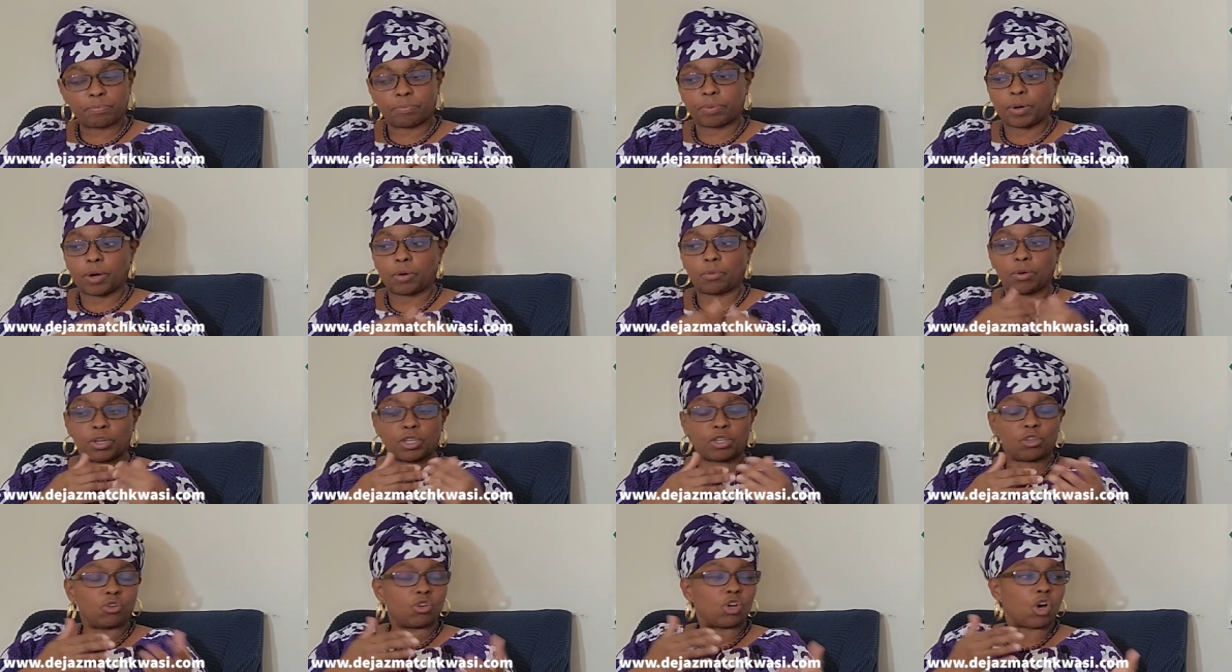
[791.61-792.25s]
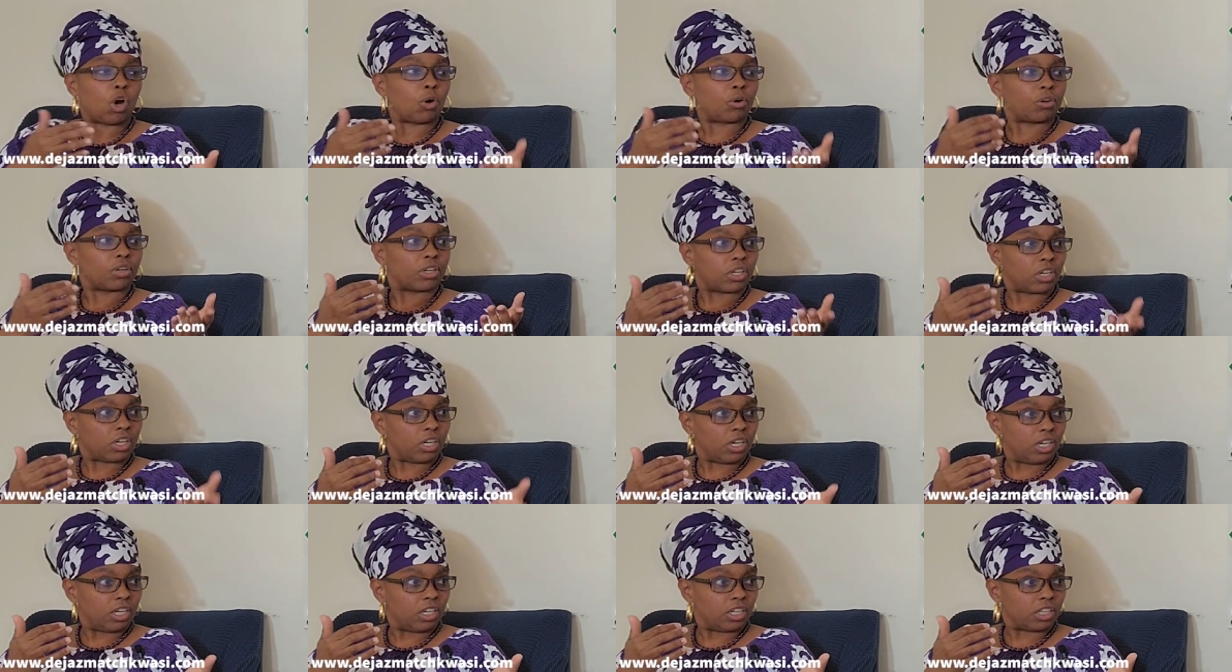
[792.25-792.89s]
But when you go to
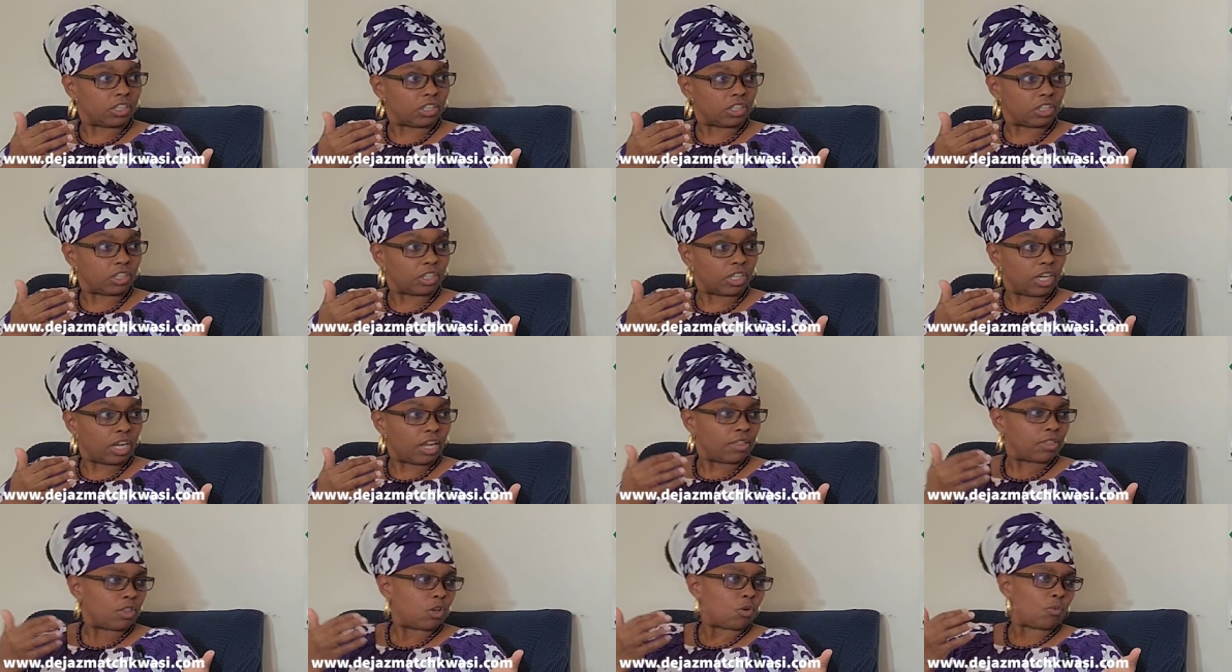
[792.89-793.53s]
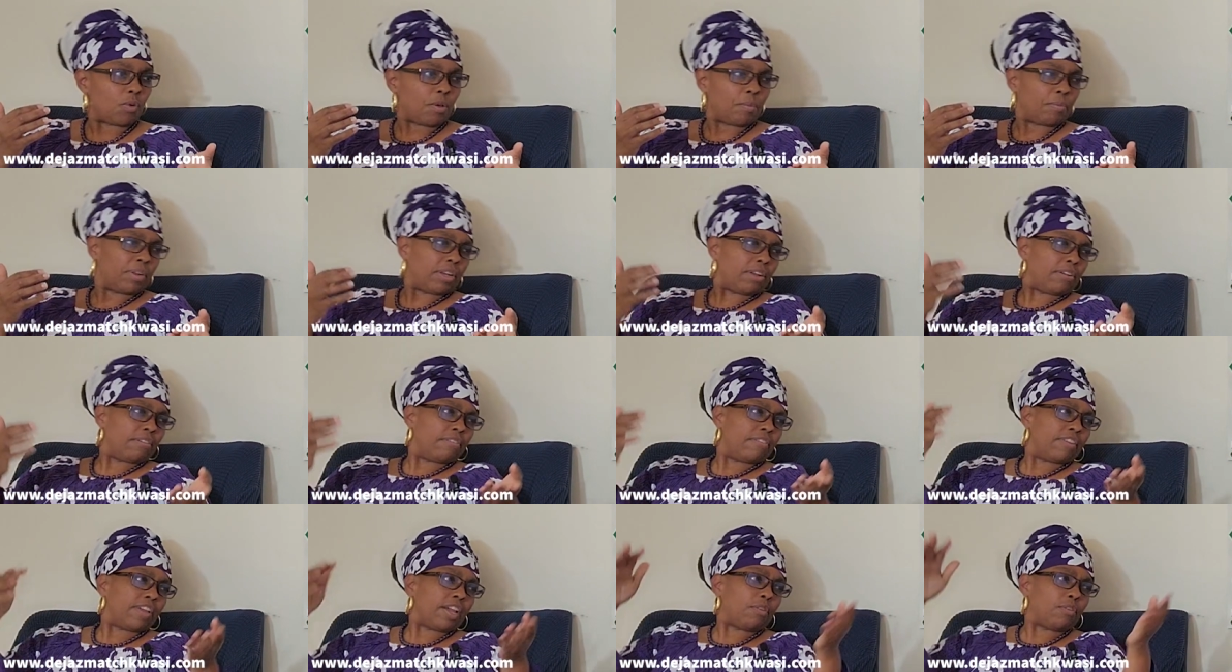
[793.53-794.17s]
Kush, the women
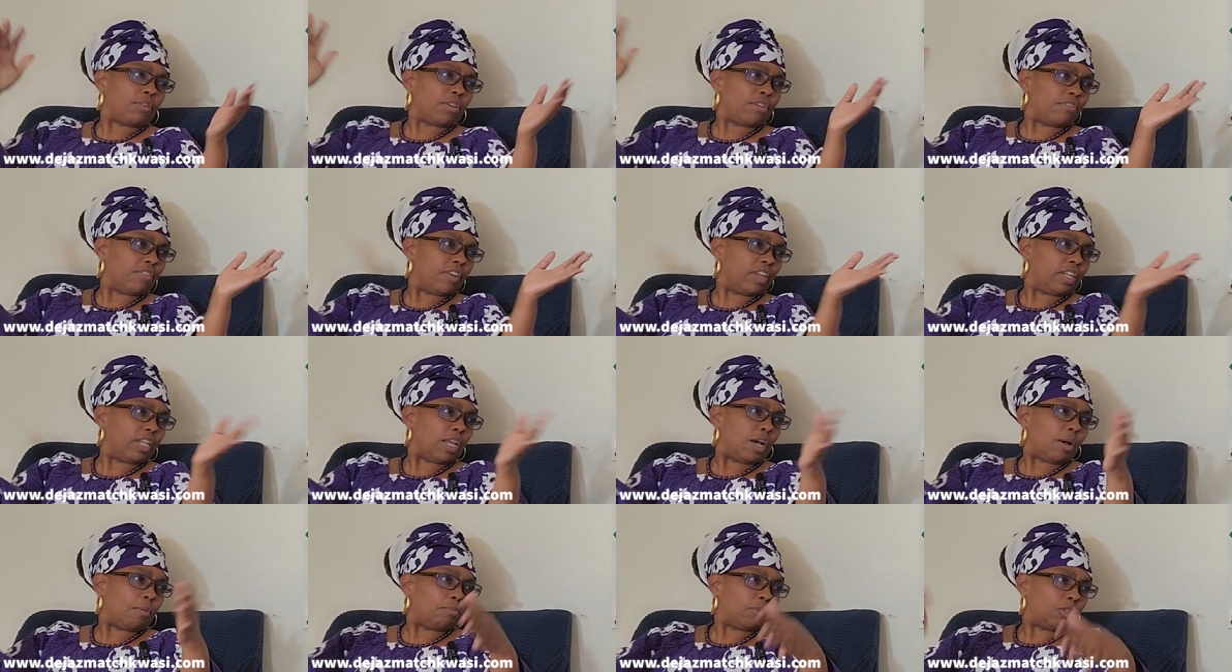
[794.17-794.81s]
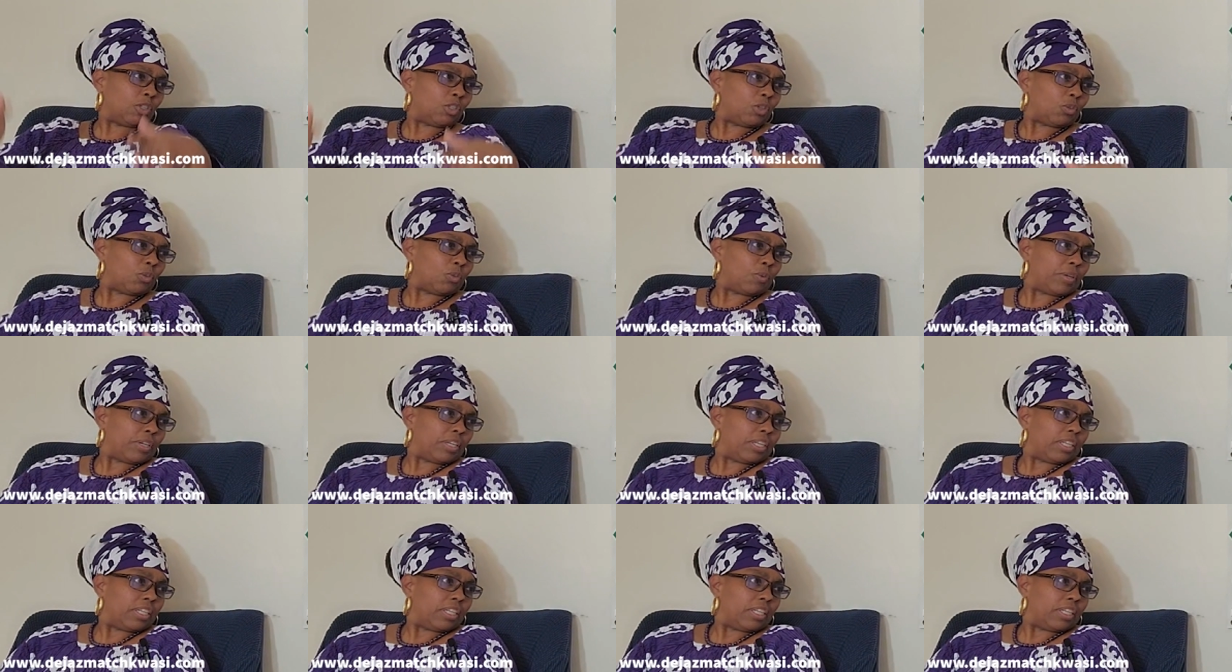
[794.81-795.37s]
are very voluptuous